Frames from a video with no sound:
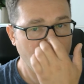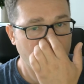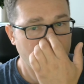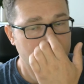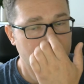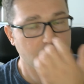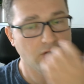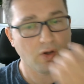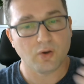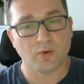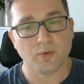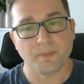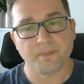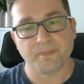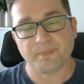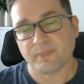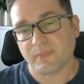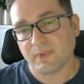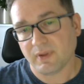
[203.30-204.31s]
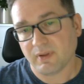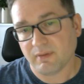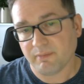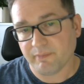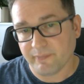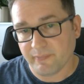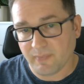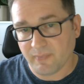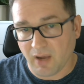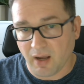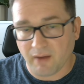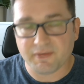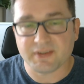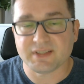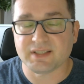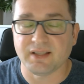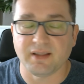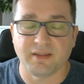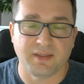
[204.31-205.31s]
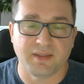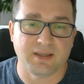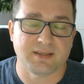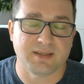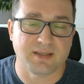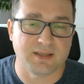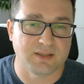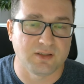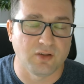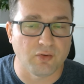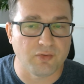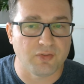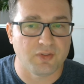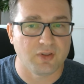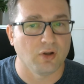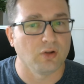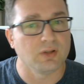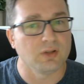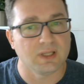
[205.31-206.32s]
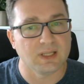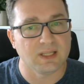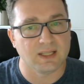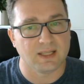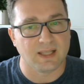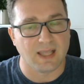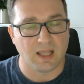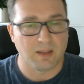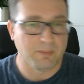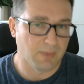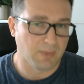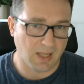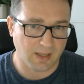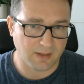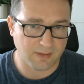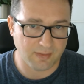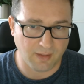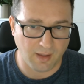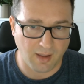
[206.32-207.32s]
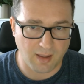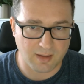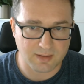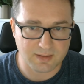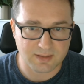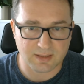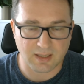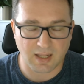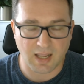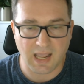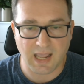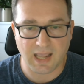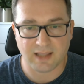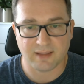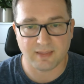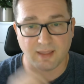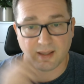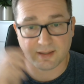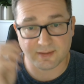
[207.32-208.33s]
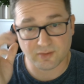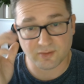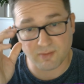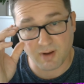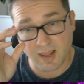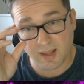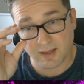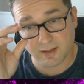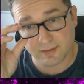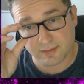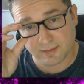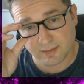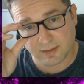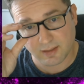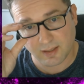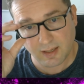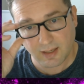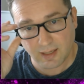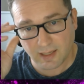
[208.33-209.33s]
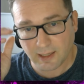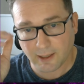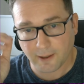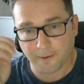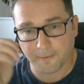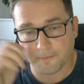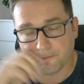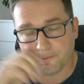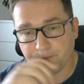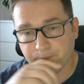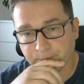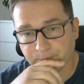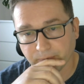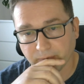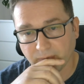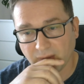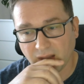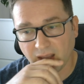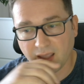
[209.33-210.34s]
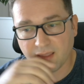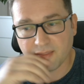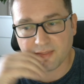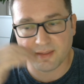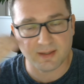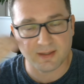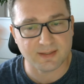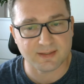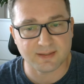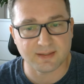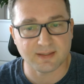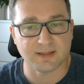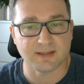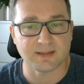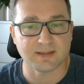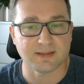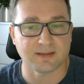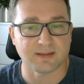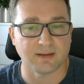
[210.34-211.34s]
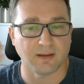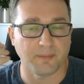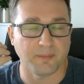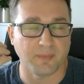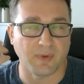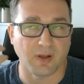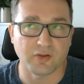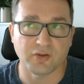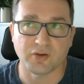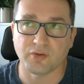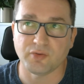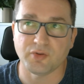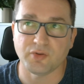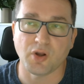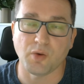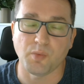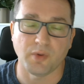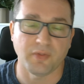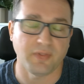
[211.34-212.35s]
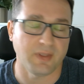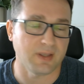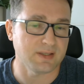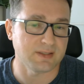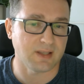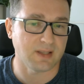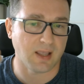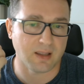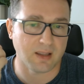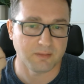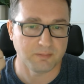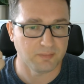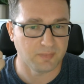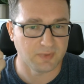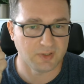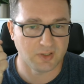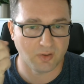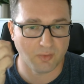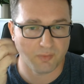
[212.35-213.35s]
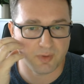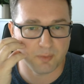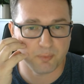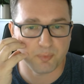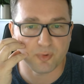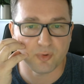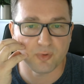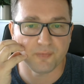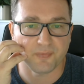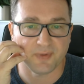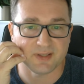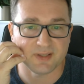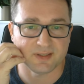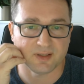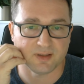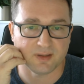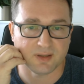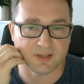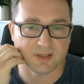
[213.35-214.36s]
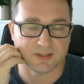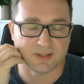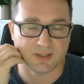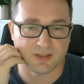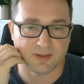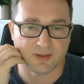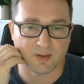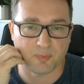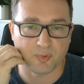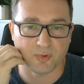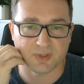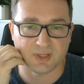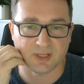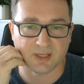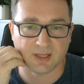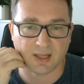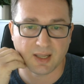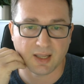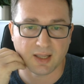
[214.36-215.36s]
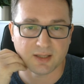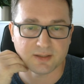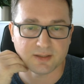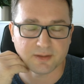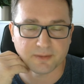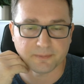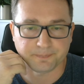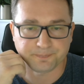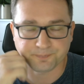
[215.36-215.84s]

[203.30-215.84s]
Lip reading: So obviously this is not the only game like that, and that's great. And this is, you know what they say, the proof is in the pudding. And